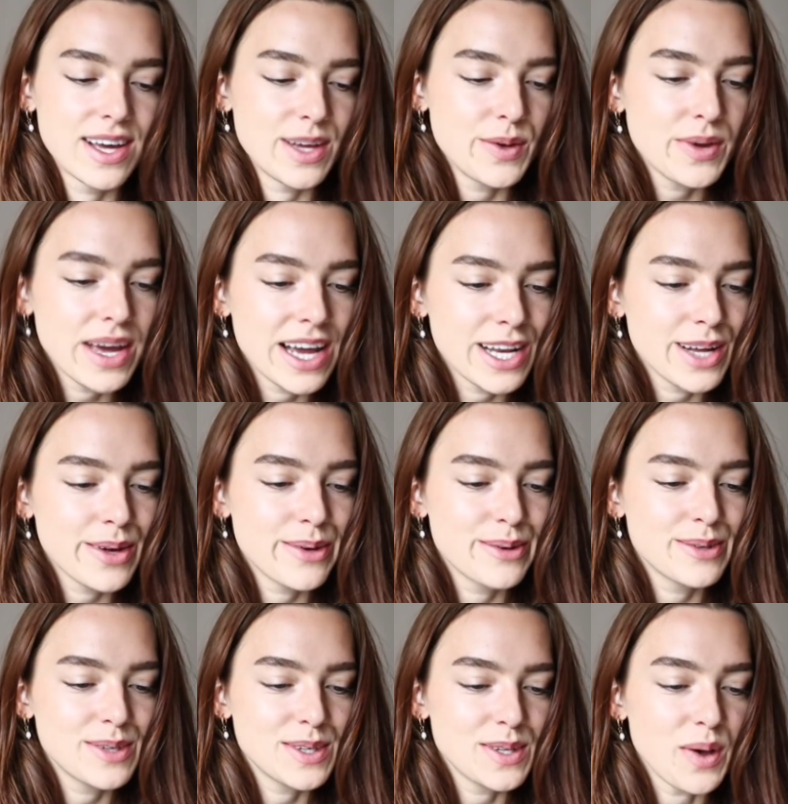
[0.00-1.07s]
You can
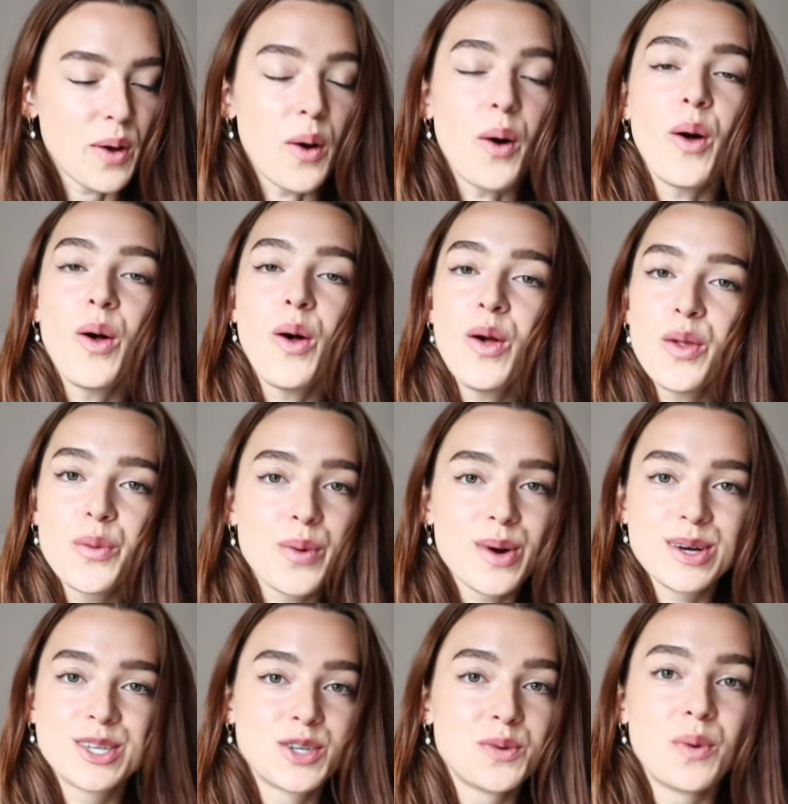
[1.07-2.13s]
use all the
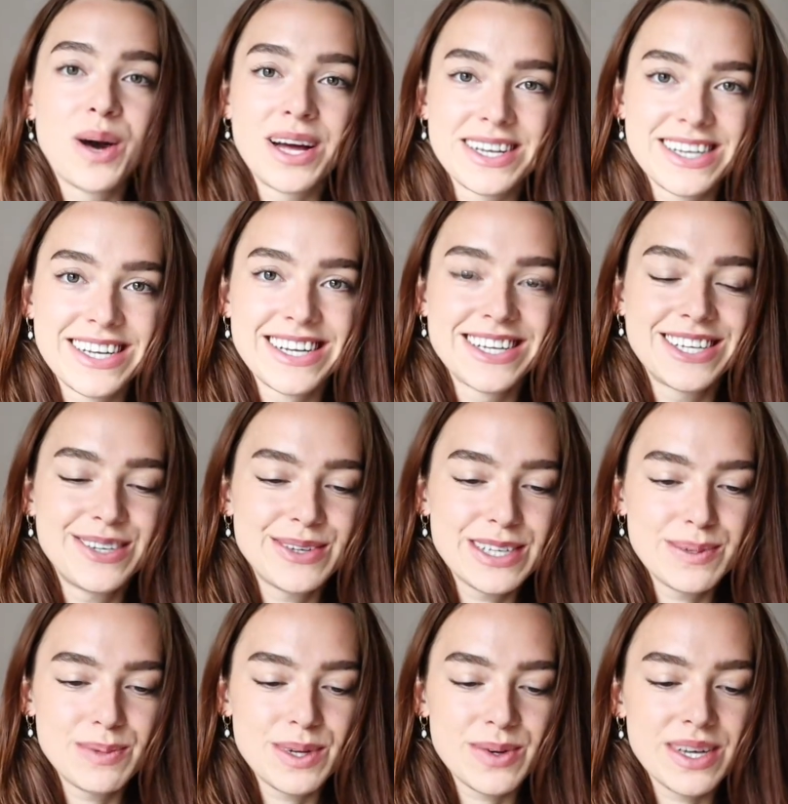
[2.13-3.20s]
words you want to
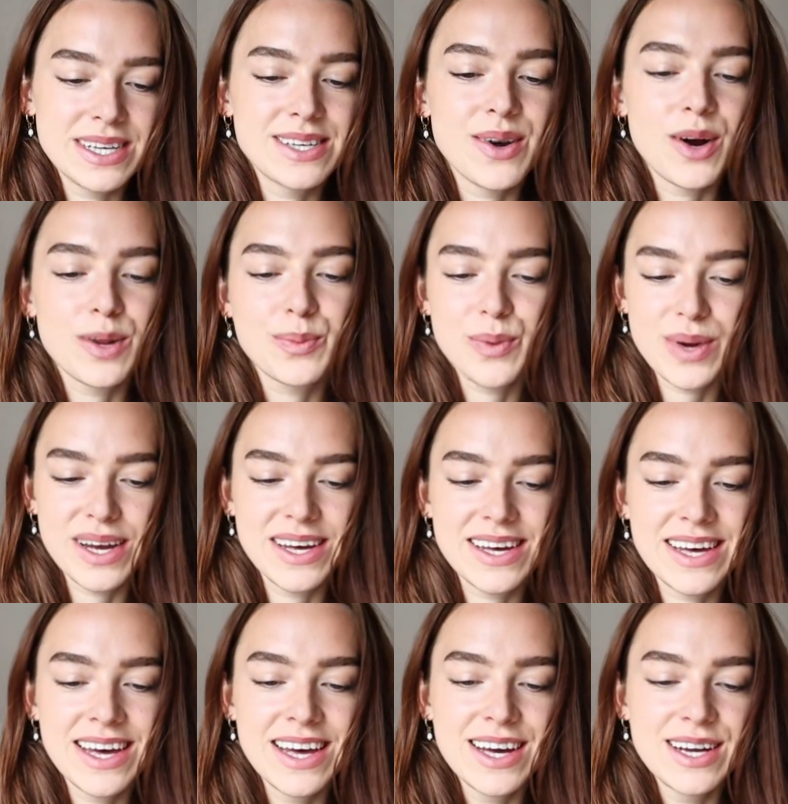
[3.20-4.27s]
experience
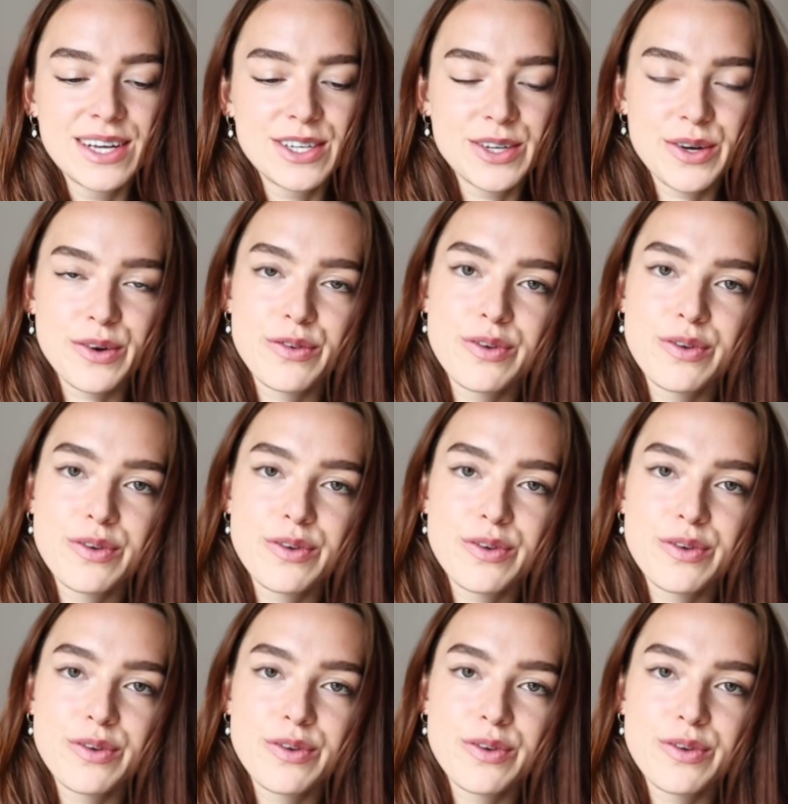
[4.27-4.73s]
heartbreak to your